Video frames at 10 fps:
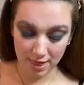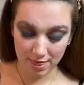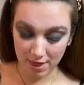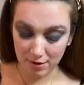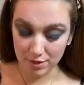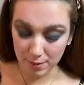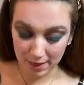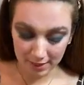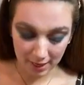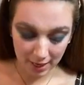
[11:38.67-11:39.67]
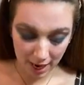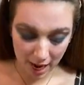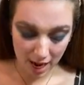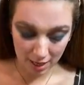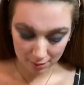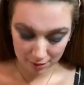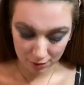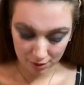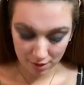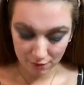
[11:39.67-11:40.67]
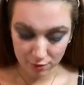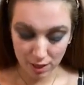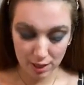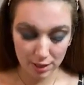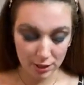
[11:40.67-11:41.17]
There is pink absolutely everywhere,